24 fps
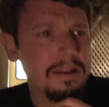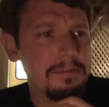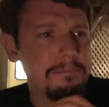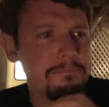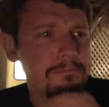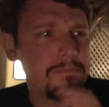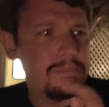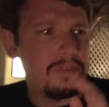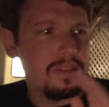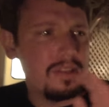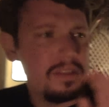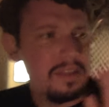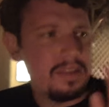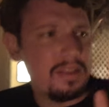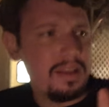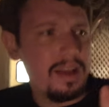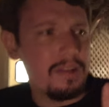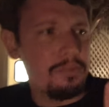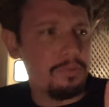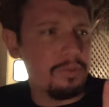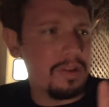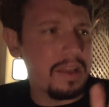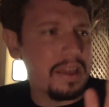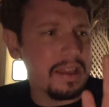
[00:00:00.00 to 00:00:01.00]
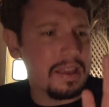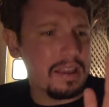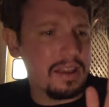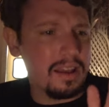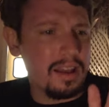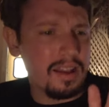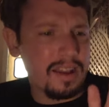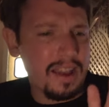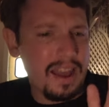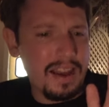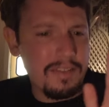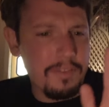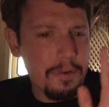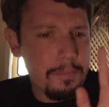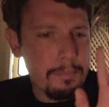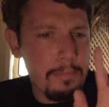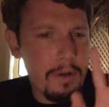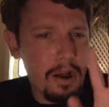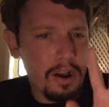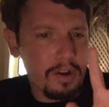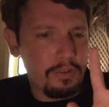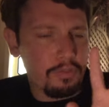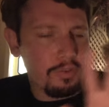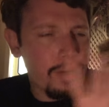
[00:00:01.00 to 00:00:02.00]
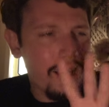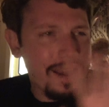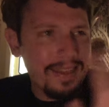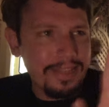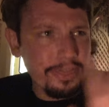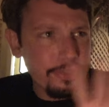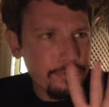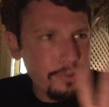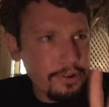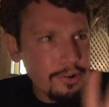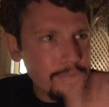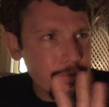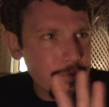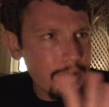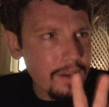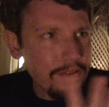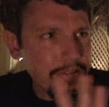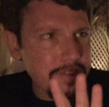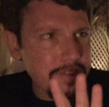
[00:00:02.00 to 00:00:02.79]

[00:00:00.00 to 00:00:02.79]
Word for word: kind of a mock ride through